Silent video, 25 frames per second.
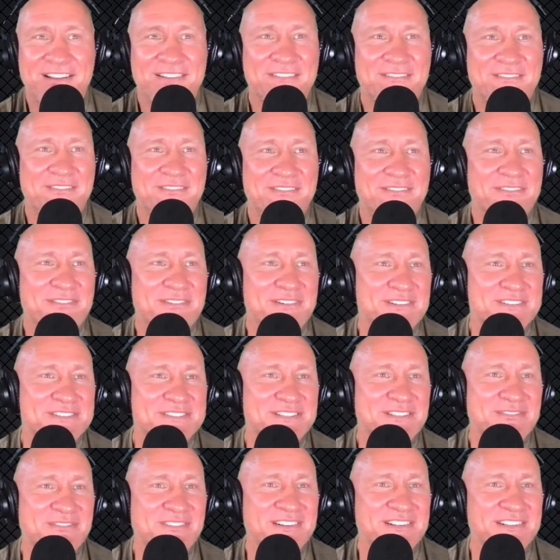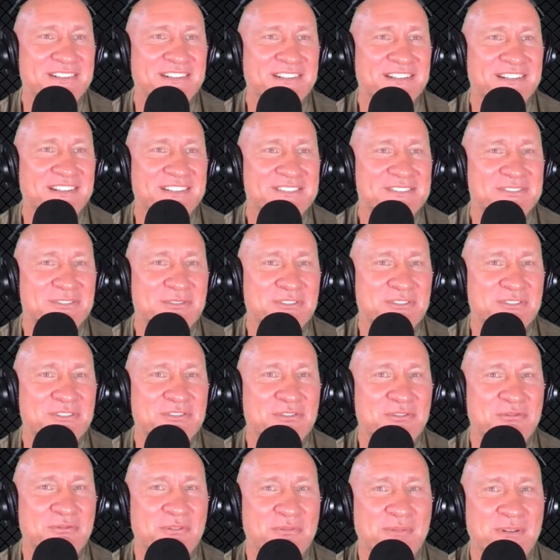For someone so in
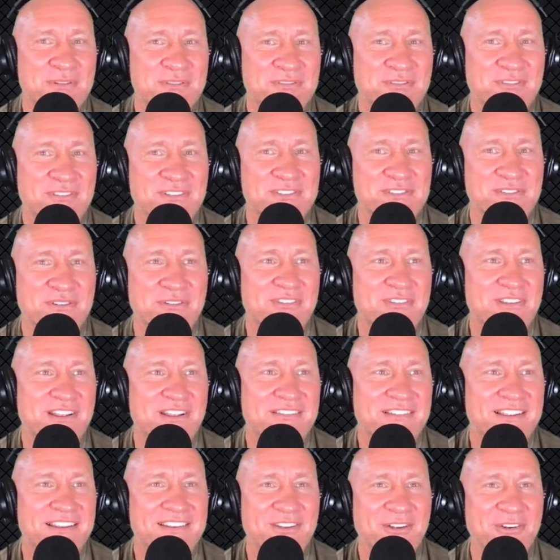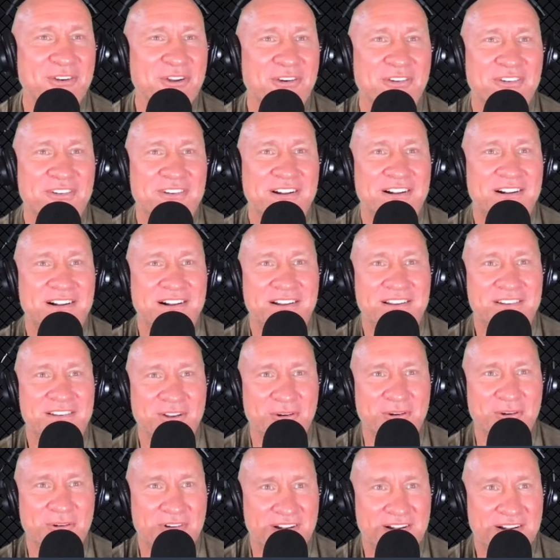tune with people's feelings, you have a lot.
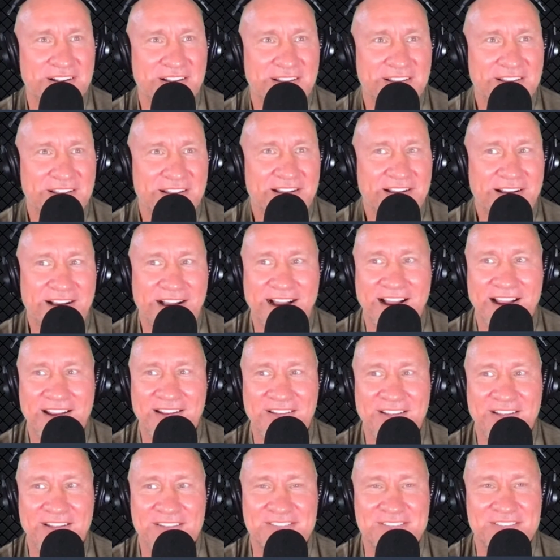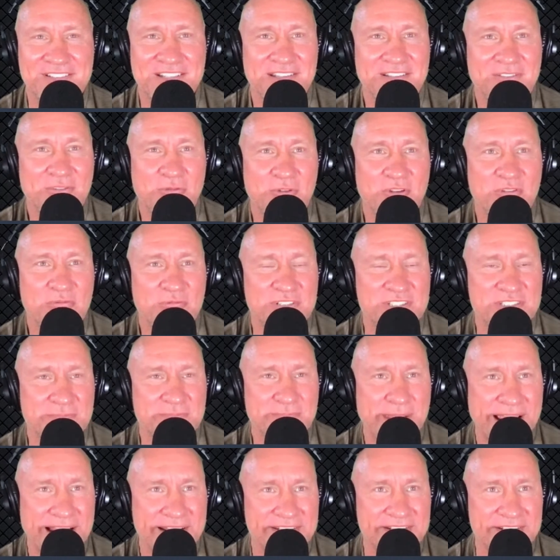No. See,
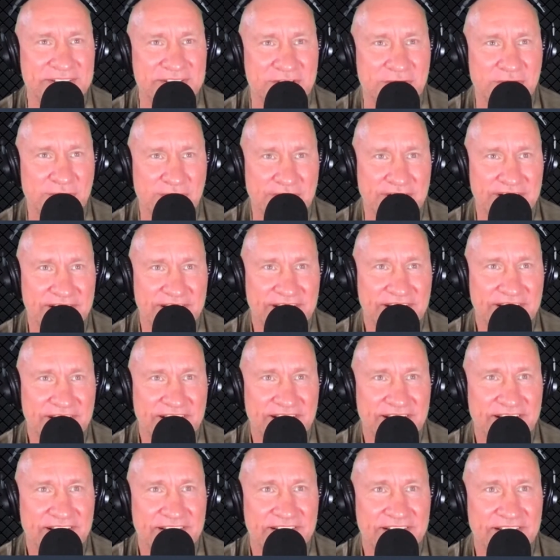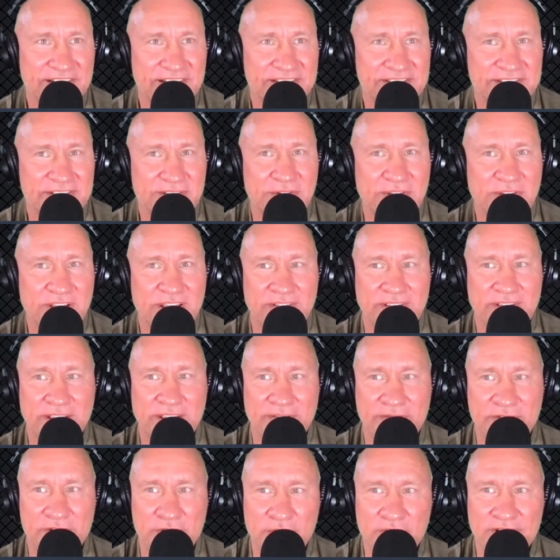respect is the word. So
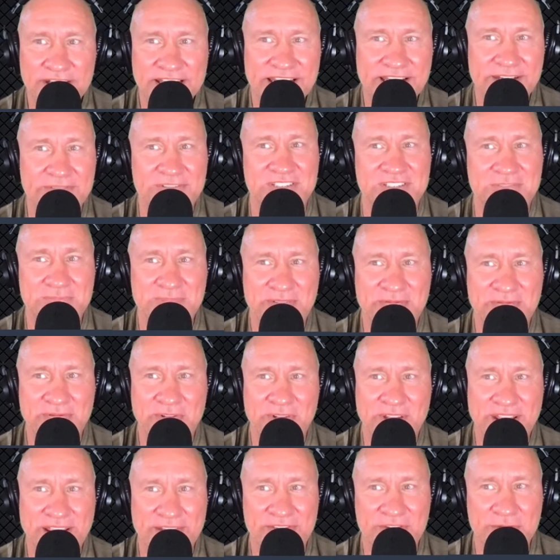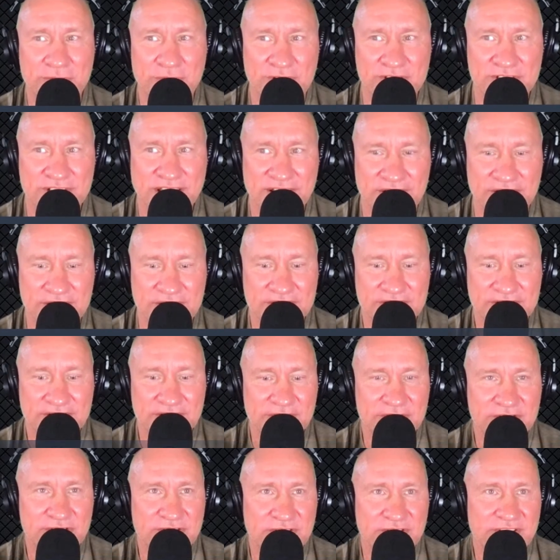if you lead a respectful life towards others, you
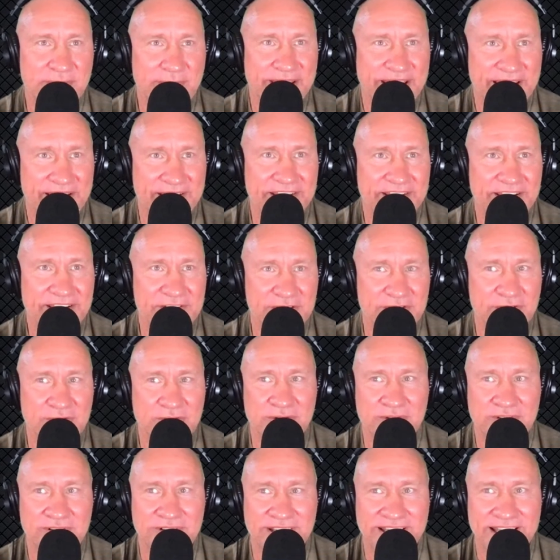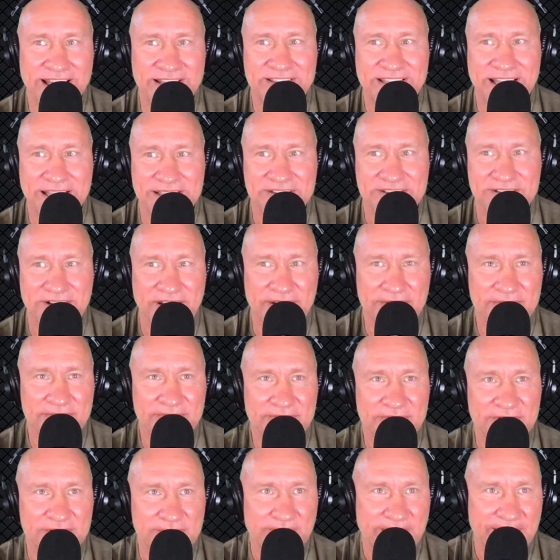should demand that you get that same
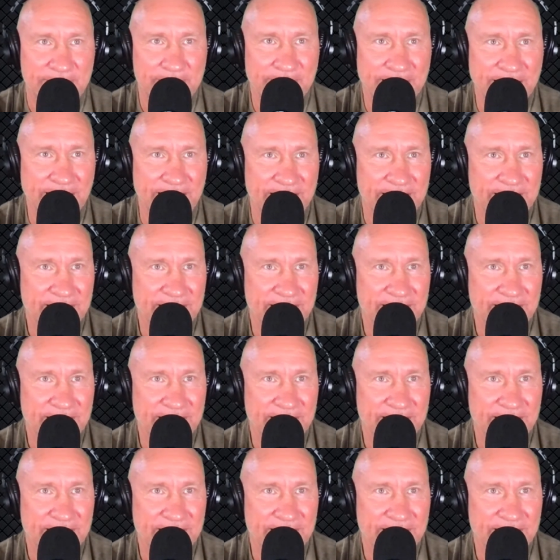respect back.